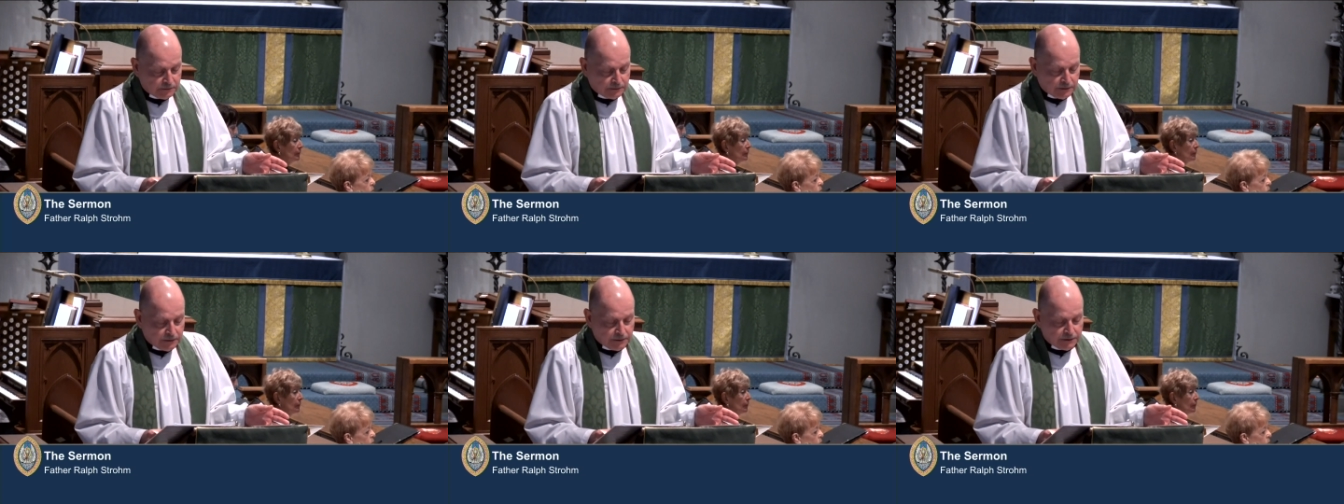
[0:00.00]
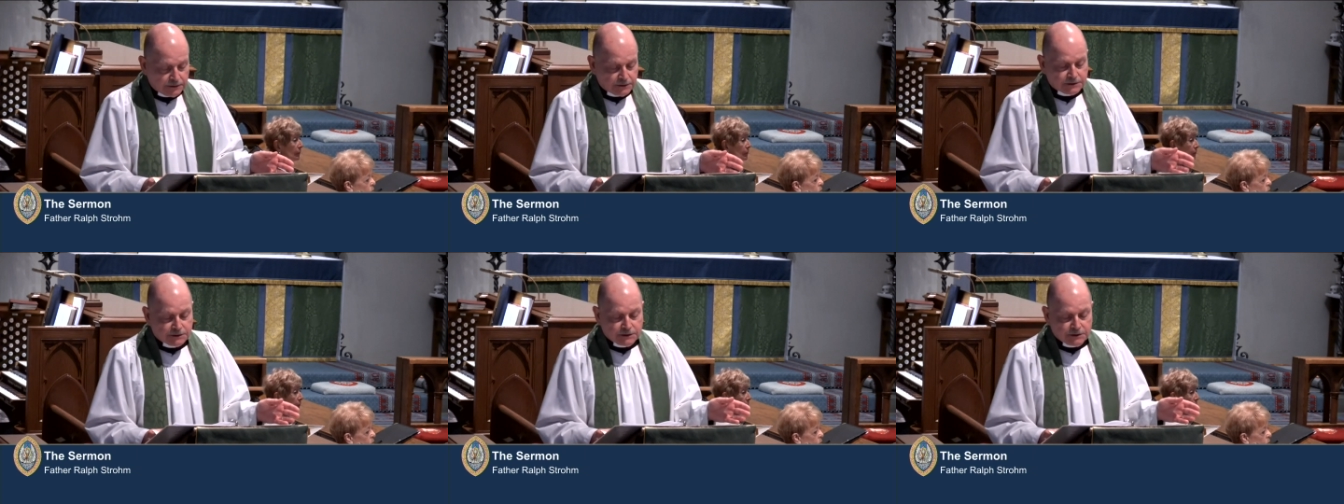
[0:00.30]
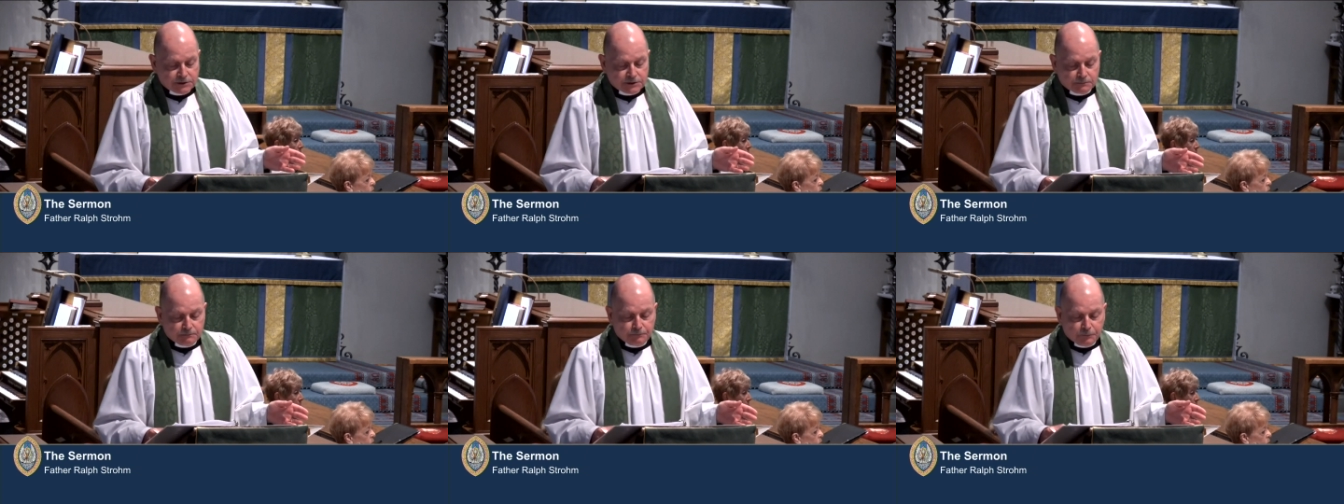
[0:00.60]
and he
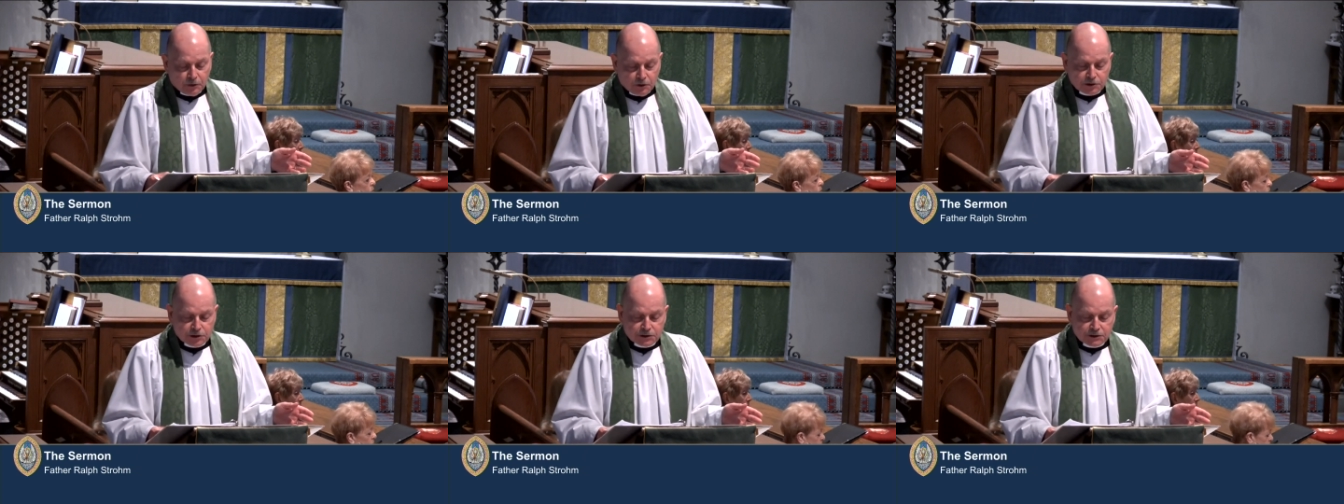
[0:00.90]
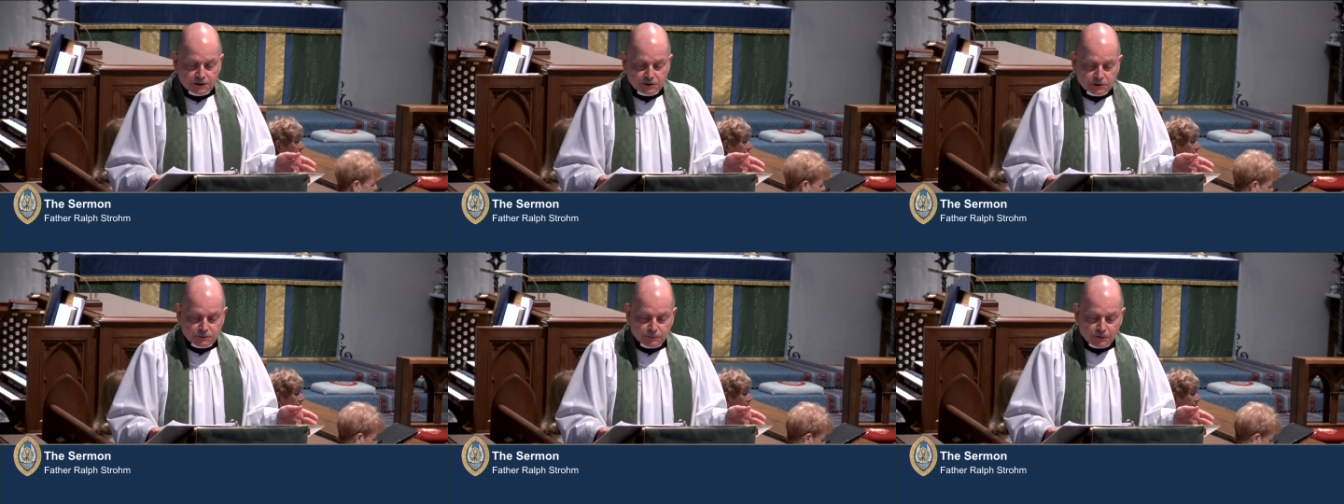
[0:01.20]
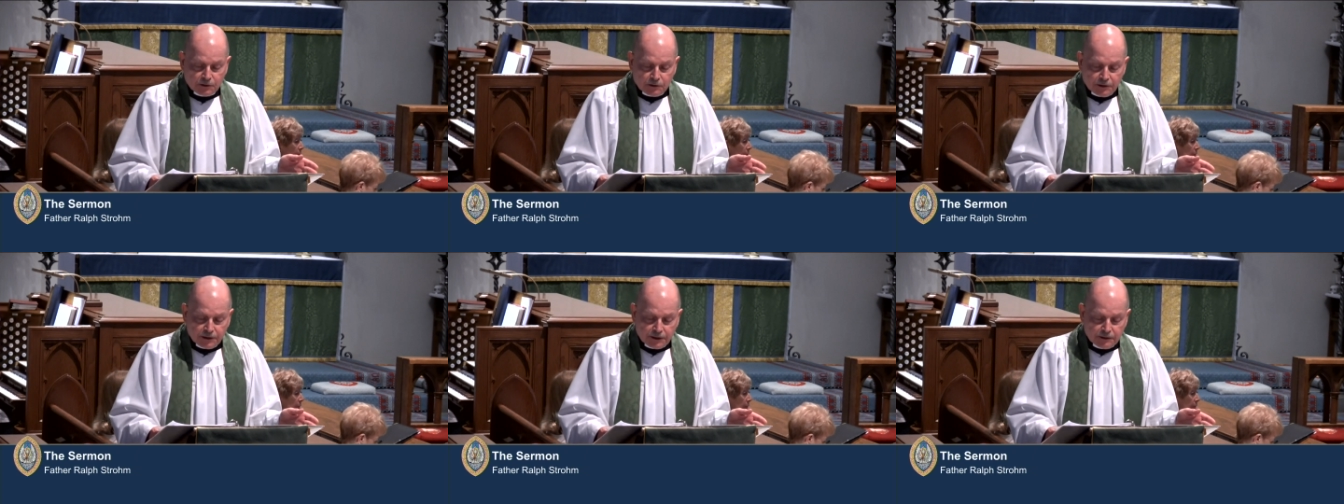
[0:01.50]
sees a bush that's
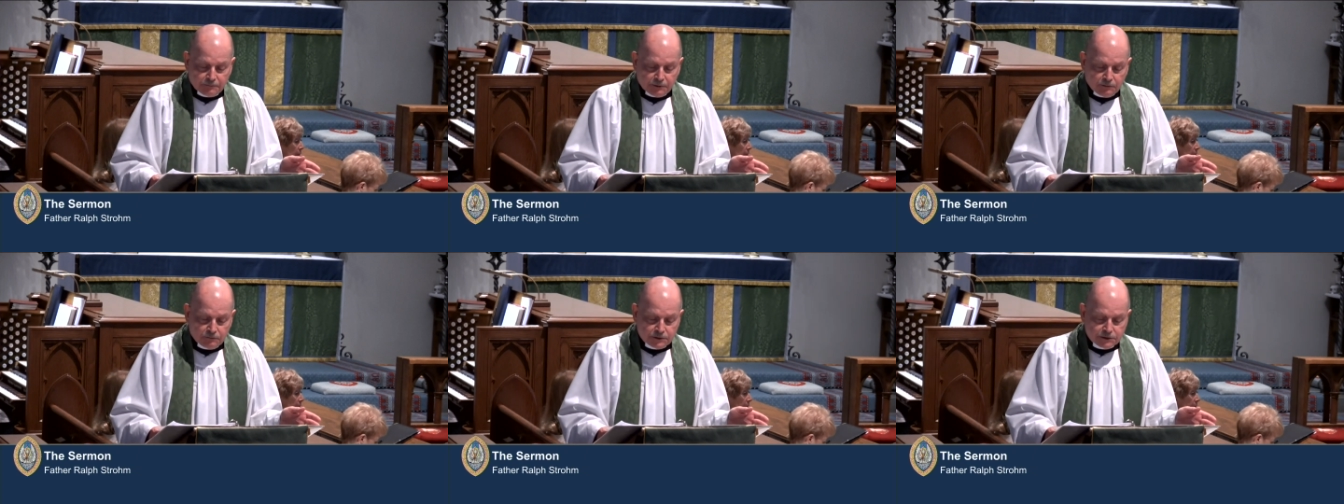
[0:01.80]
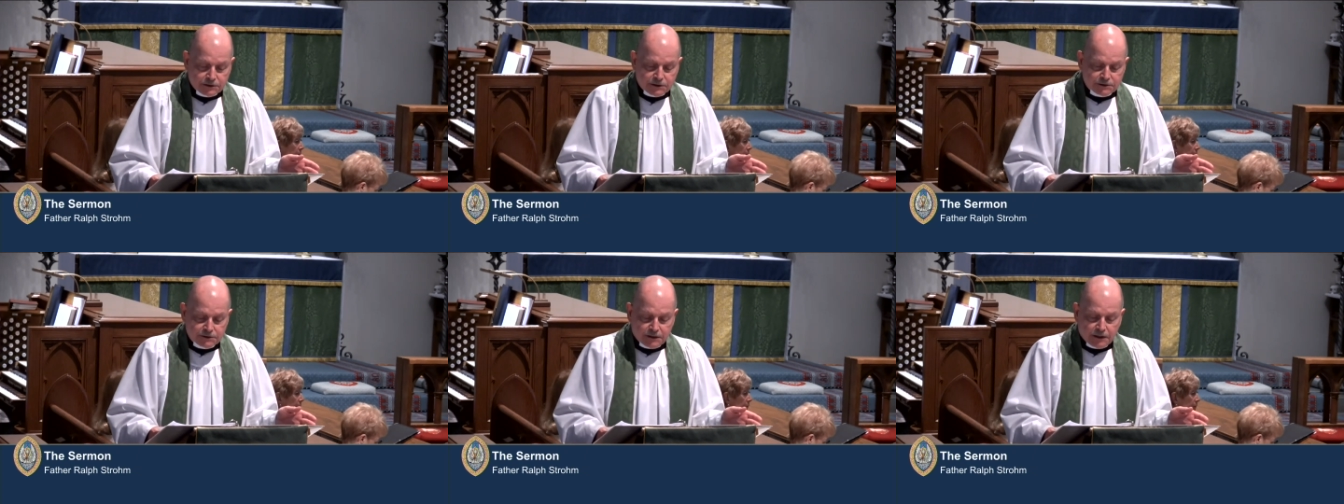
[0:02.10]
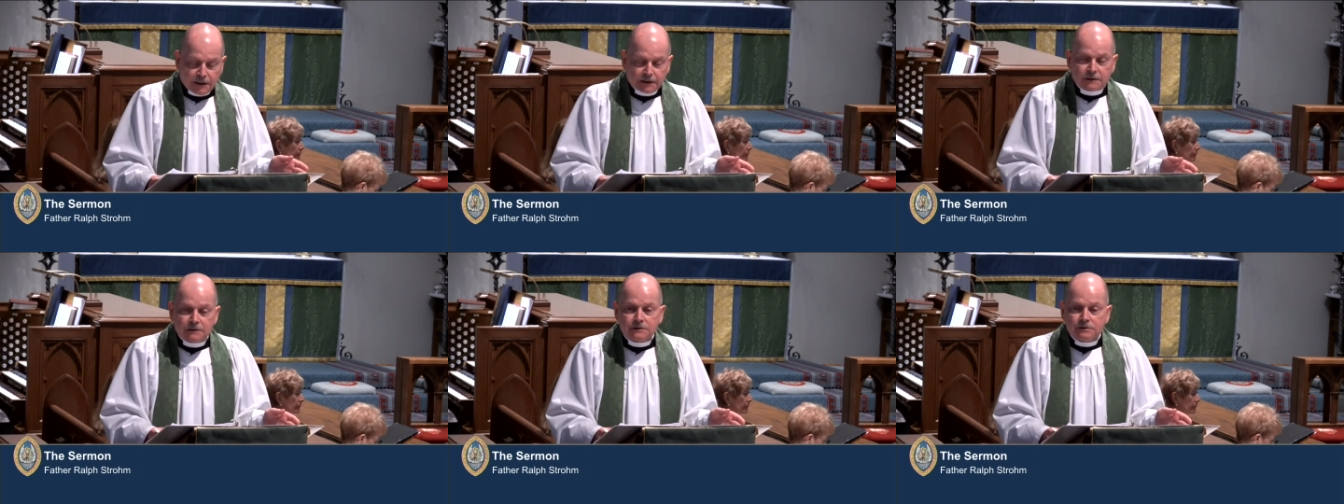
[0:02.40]
burning, but which is
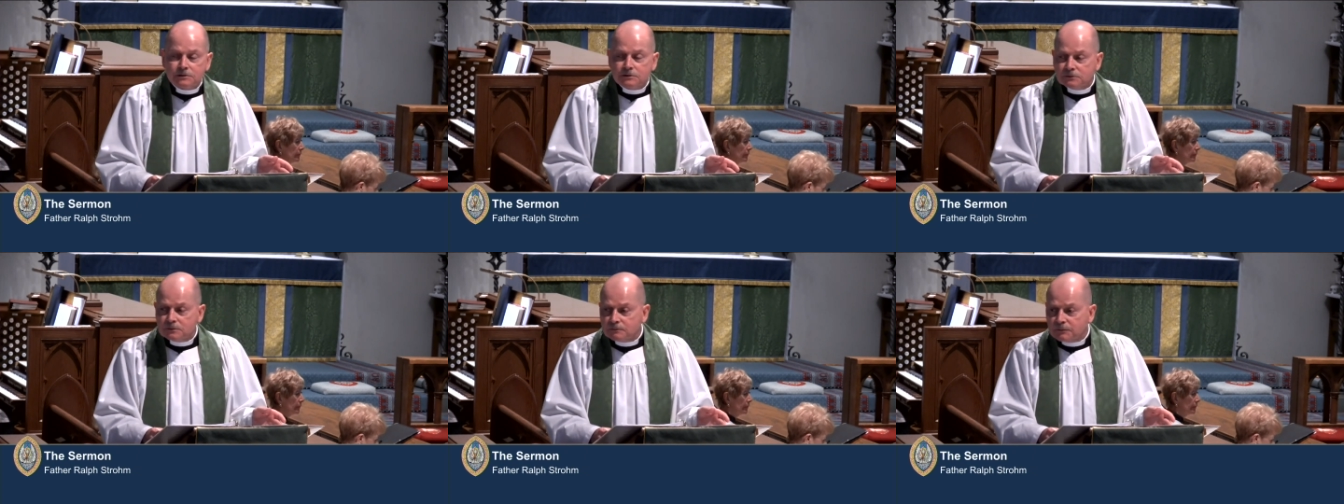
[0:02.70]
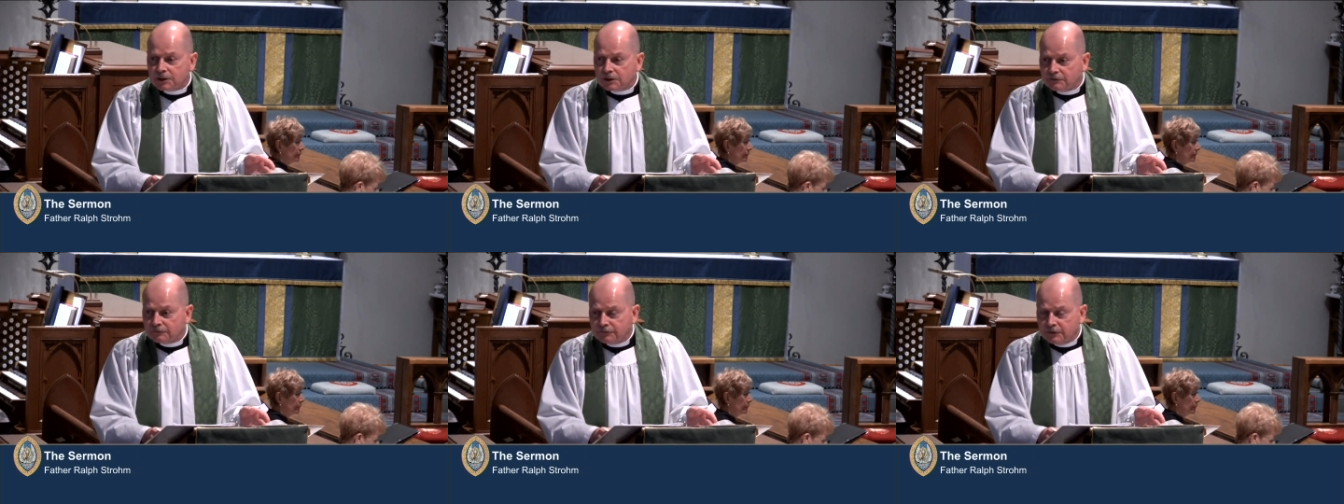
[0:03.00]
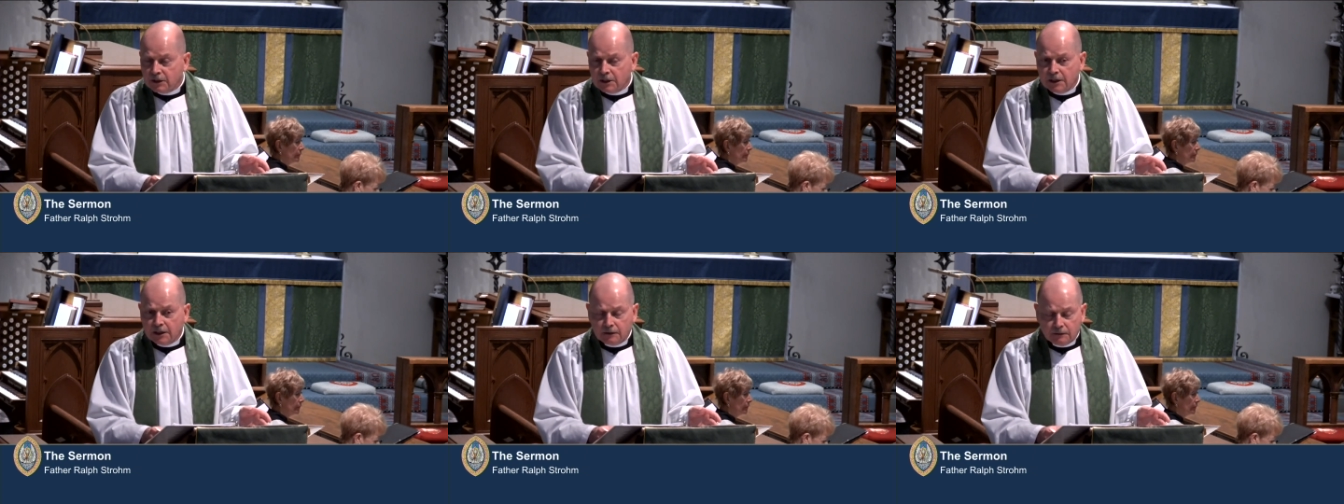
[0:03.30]
not consumed by the
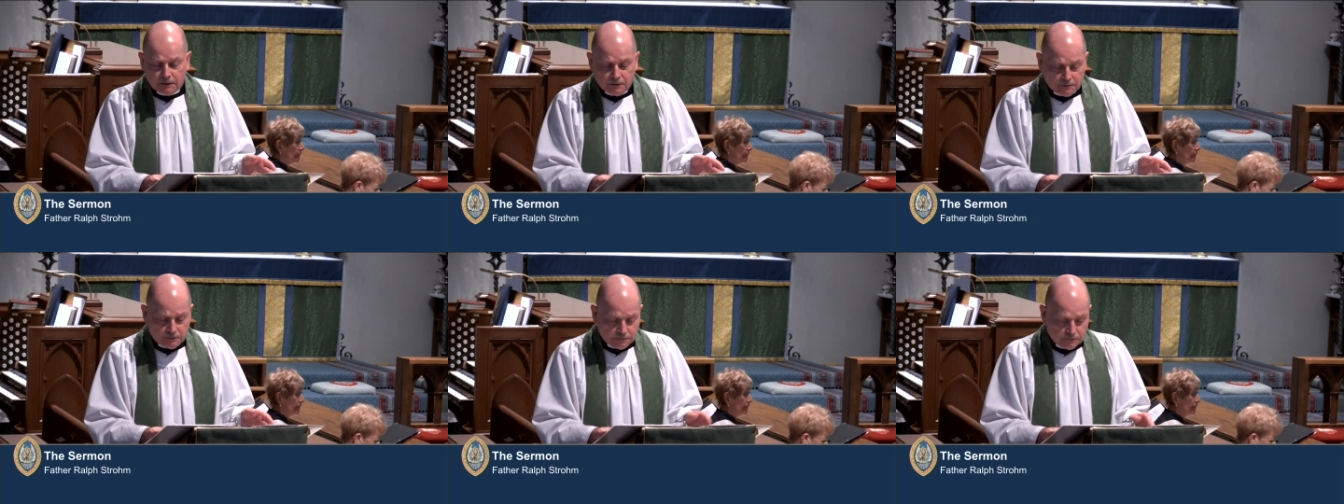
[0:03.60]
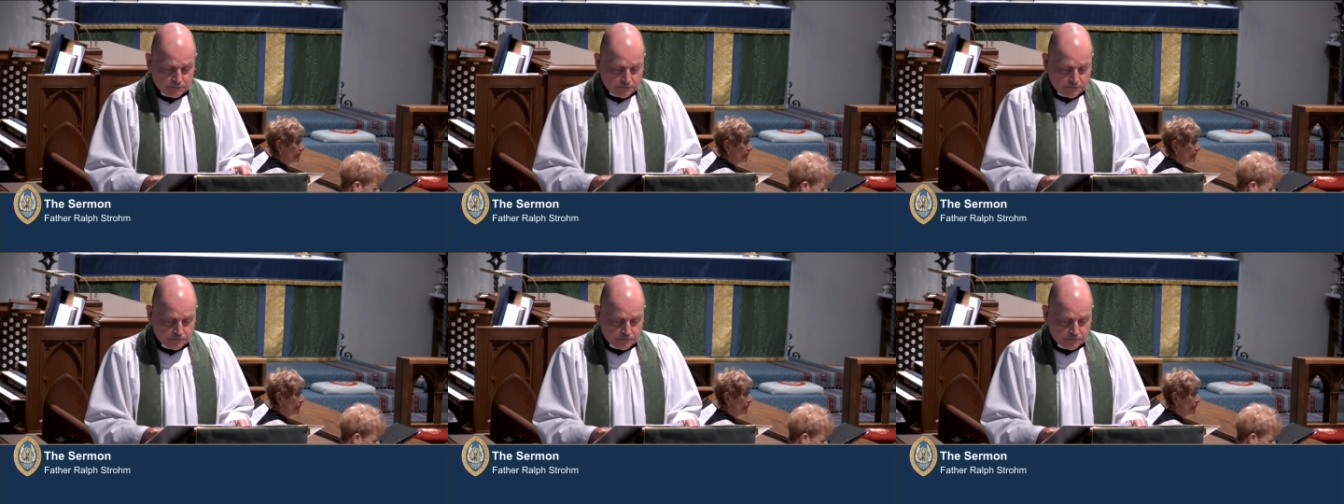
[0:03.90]
fire.